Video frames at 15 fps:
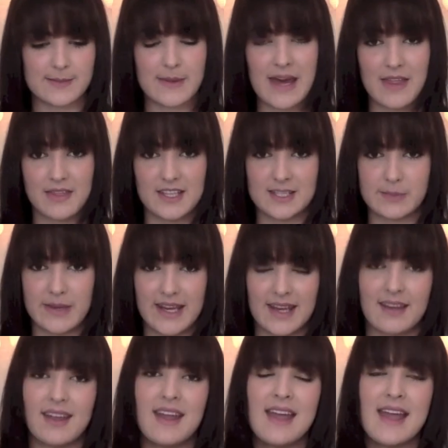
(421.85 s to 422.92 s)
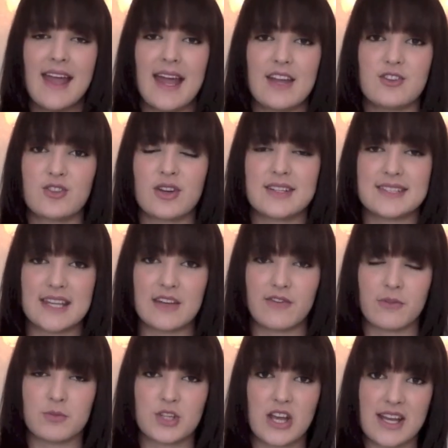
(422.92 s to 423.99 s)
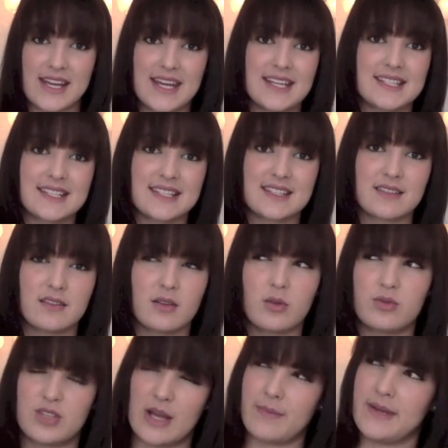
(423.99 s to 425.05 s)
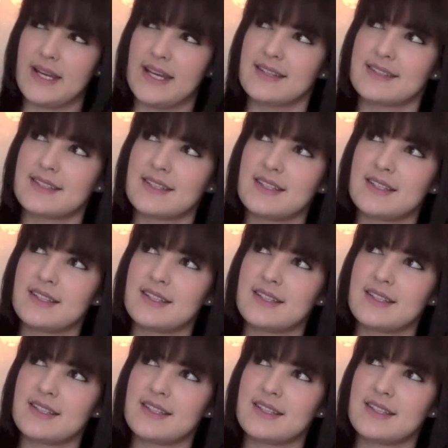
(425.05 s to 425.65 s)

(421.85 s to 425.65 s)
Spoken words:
about this big and translated from Chinese or Japanese.